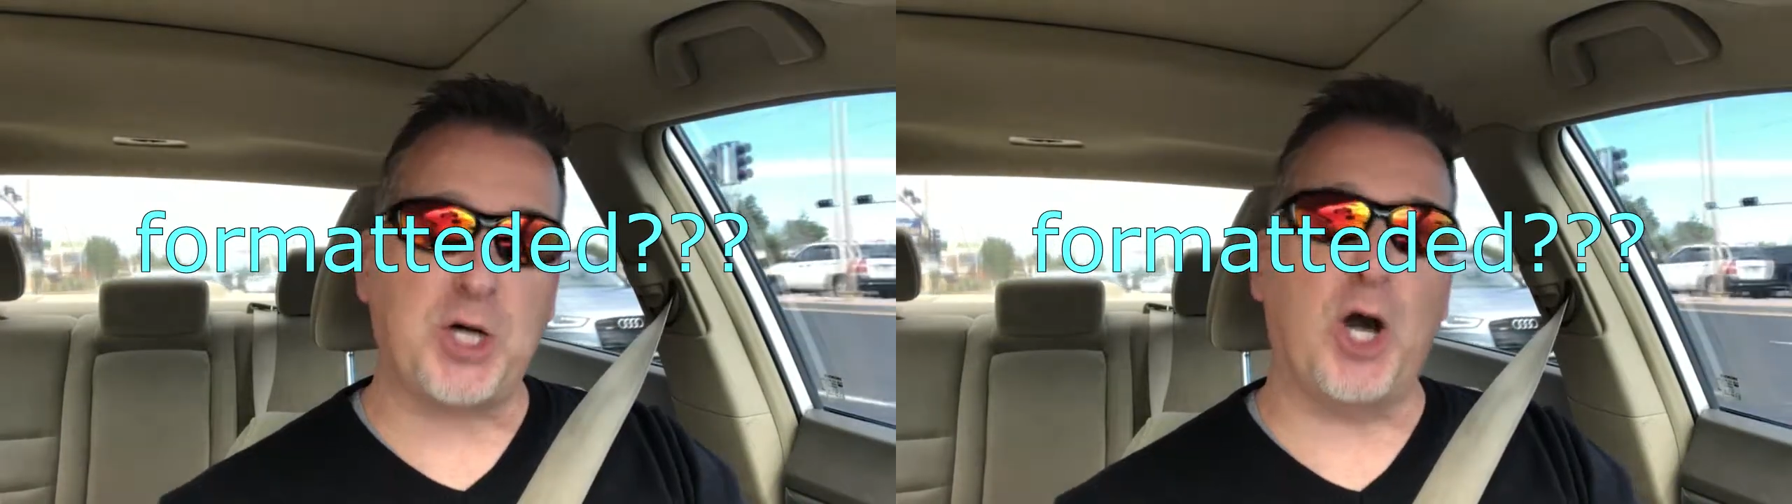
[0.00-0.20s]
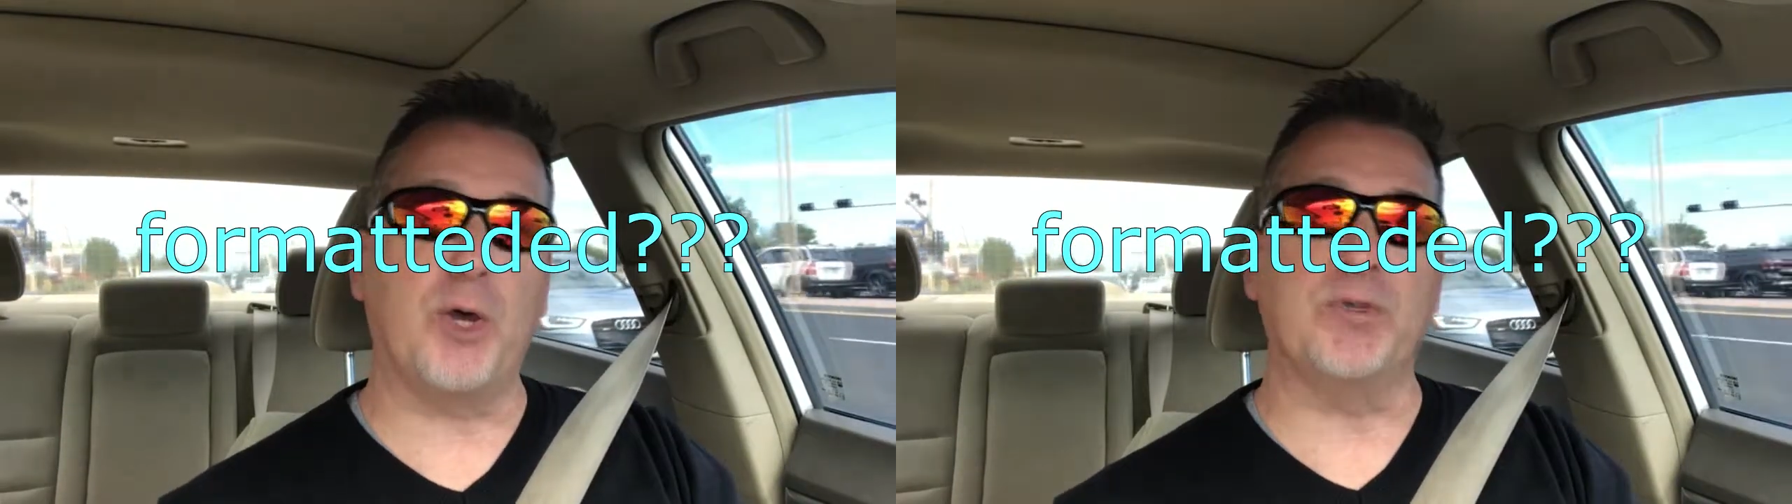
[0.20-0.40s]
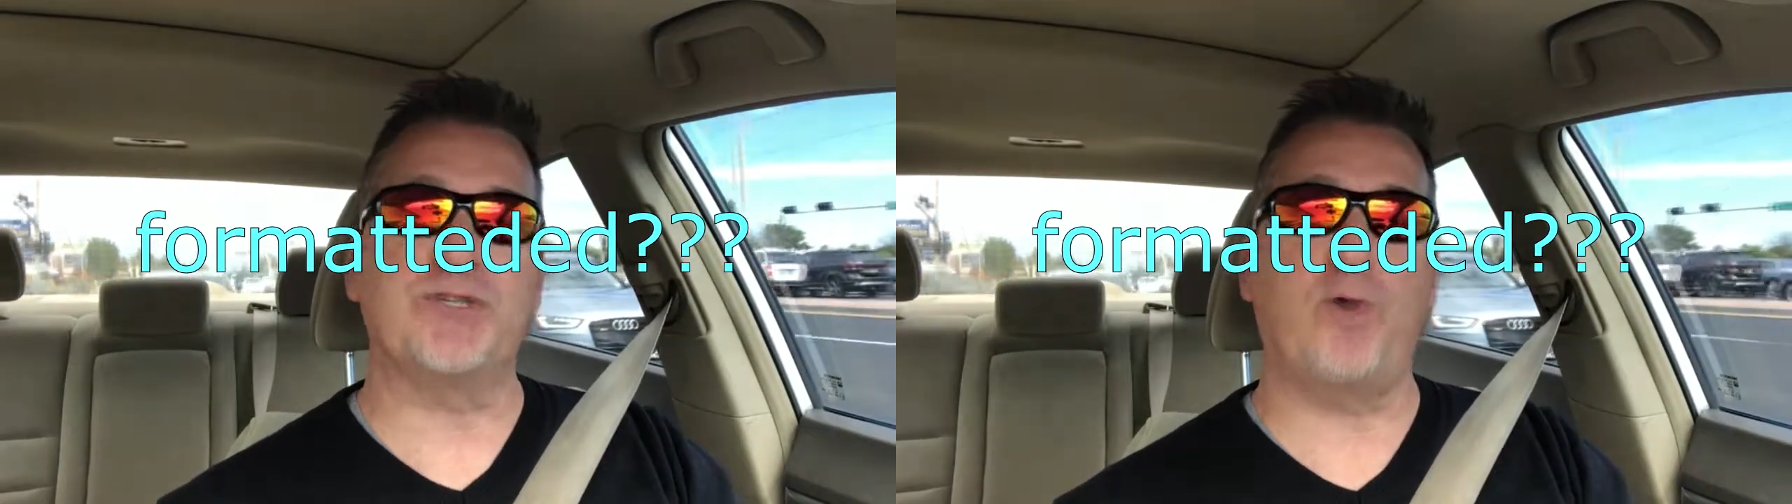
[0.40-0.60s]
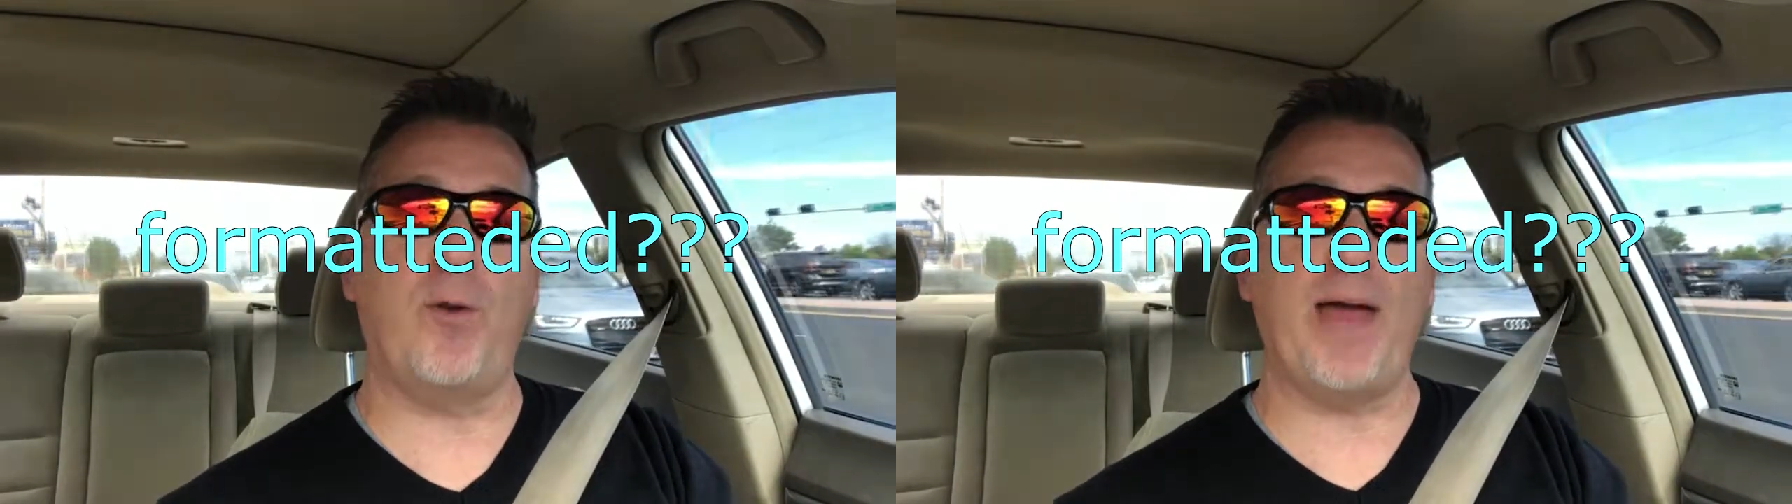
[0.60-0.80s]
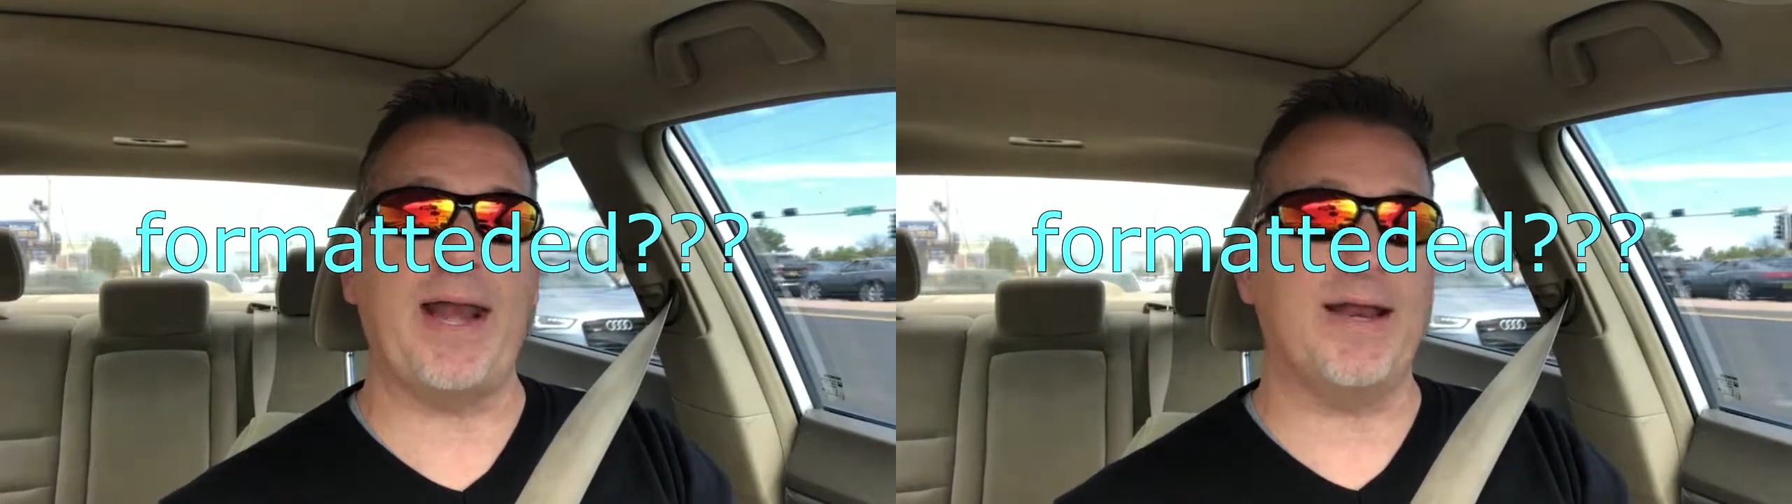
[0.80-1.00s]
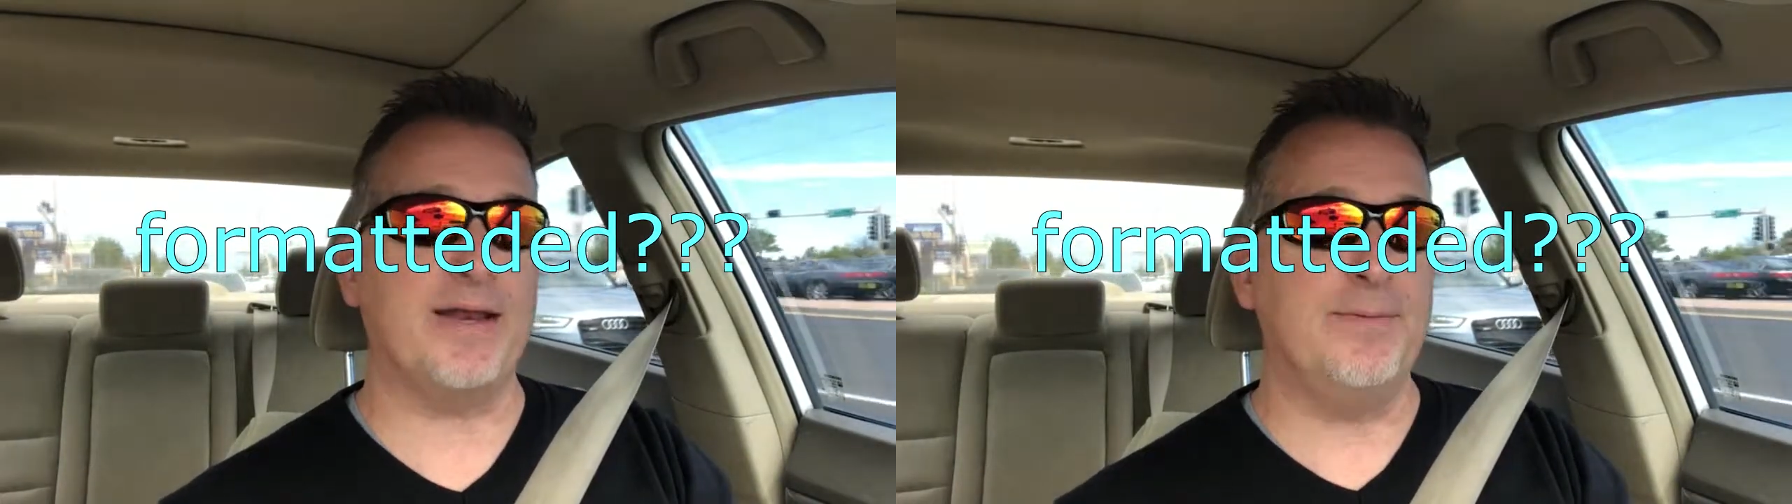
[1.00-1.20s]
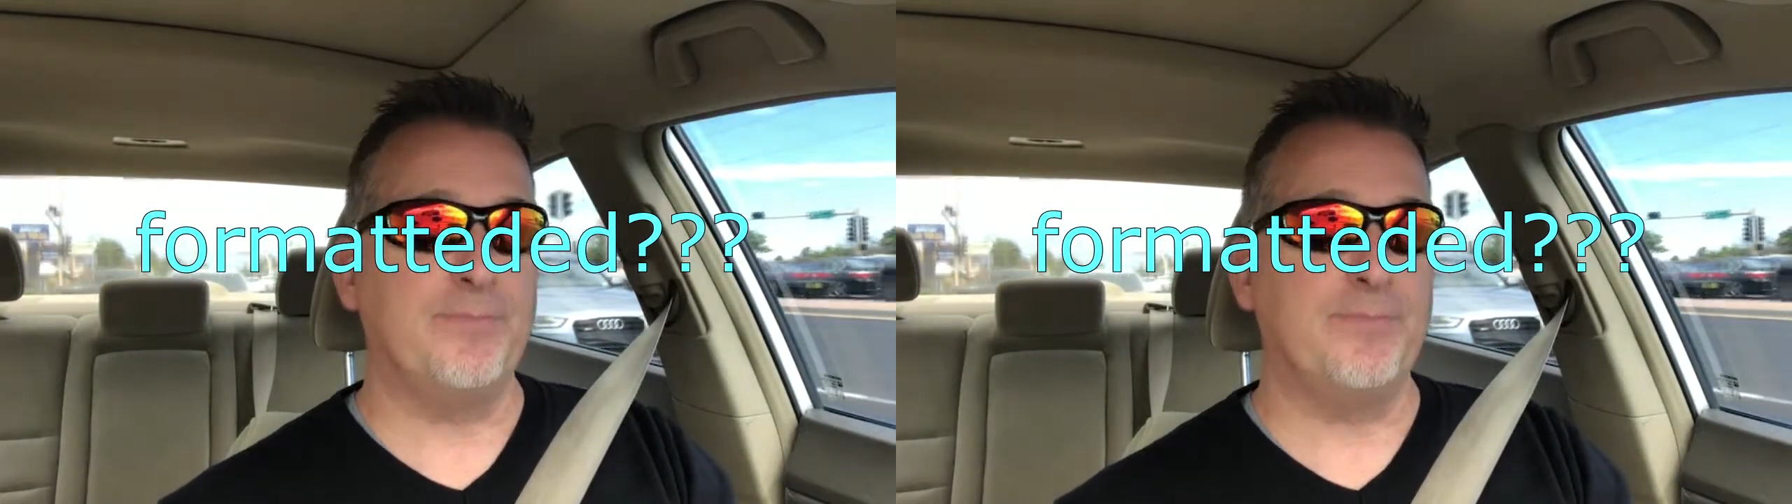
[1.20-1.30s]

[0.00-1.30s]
card was formatted